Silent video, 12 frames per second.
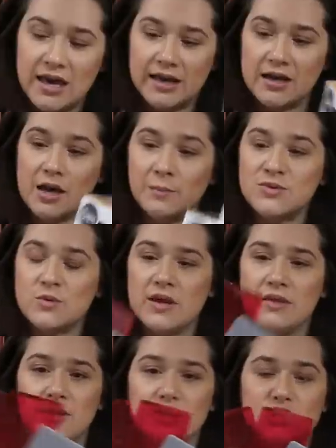It comes
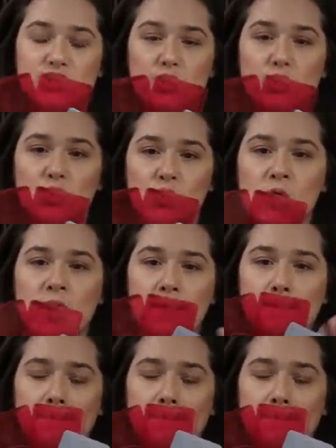with two